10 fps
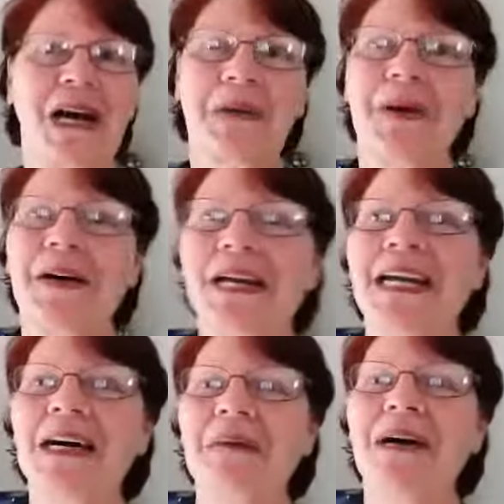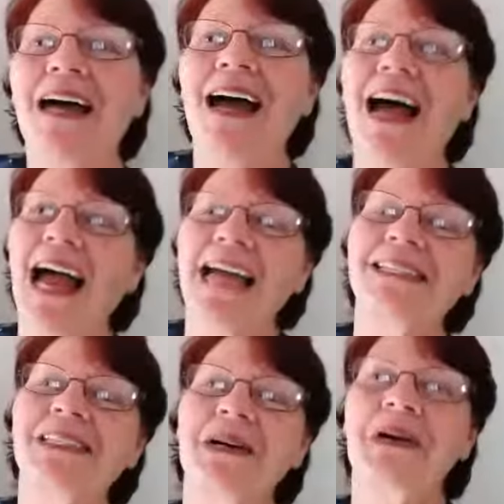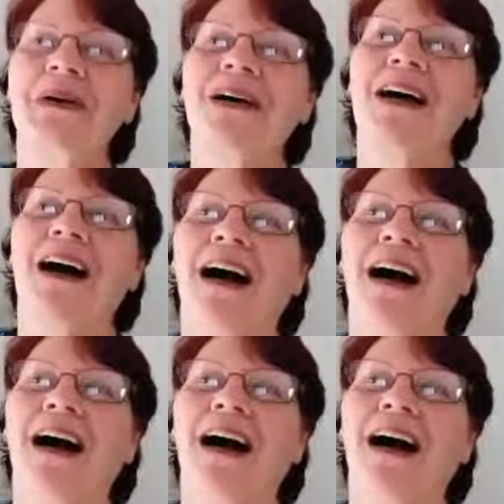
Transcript: all about him. And so,